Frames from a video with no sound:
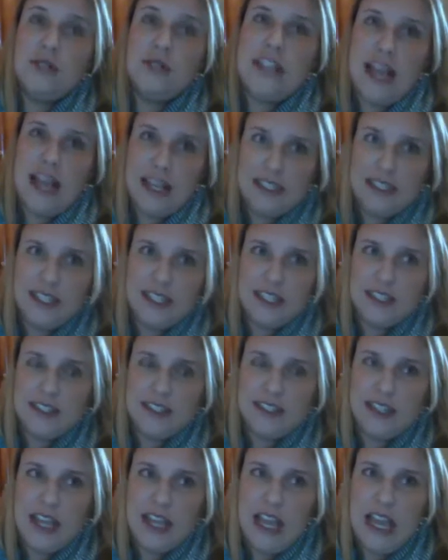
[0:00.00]
Texas,
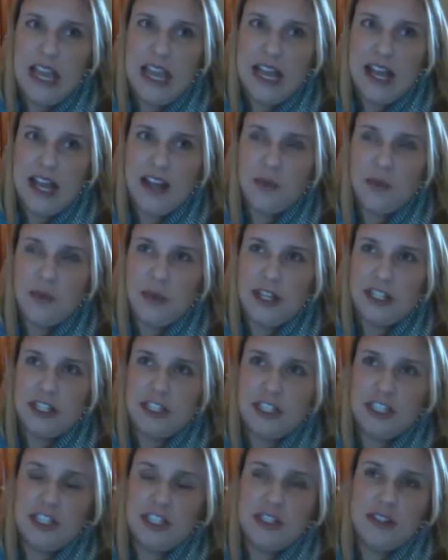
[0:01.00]
and
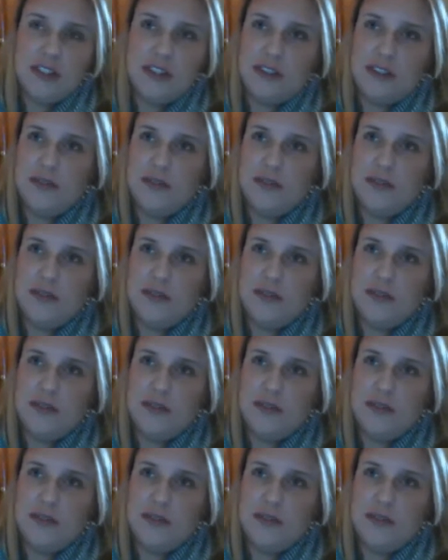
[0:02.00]
which